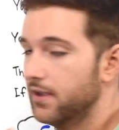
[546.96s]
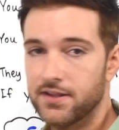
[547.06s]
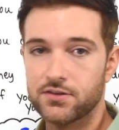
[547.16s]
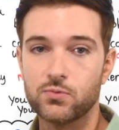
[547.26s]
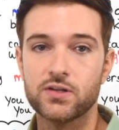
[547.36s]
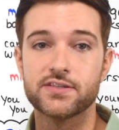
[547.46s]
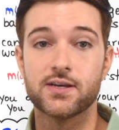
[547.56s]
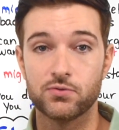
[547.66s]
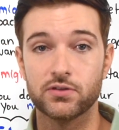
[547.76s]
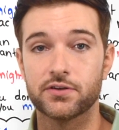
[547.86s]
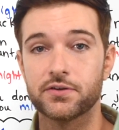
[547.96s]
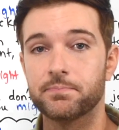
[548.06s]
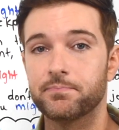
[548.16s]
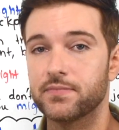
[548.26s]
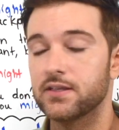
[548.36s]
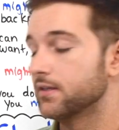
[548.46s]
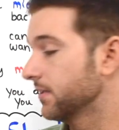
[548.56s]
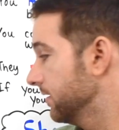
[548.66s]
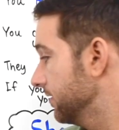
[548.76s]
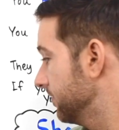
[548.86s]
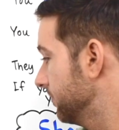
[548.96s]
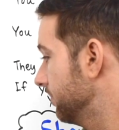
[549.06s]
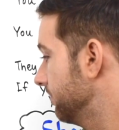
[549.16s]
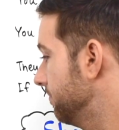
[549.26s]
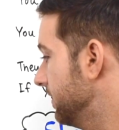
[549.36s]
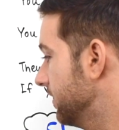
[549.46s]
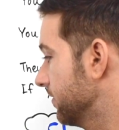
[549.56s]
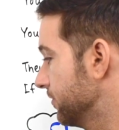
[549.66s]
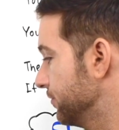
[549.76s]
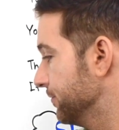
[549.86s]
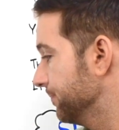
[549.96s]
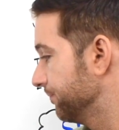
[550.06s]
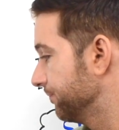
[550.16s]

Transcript: the other ones that we'll learn in a minute or two.